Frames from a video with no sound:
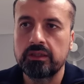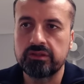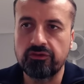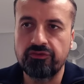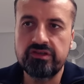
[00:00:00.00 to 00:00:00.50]

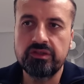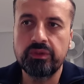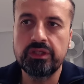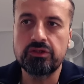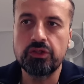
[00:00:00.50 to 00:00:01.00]
So the first thing
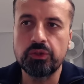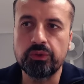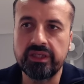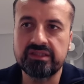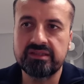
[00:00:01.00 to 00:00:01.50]
we need to
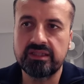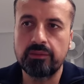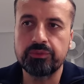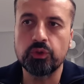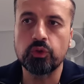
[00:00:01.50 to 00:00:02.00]
do is set
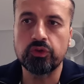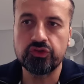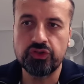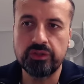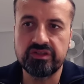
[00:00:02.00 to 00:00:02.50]
up your
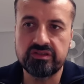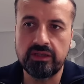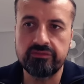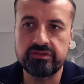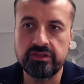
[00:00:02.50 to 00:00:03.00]
streaming
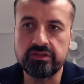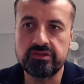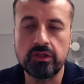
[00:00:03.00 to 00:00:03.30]
services.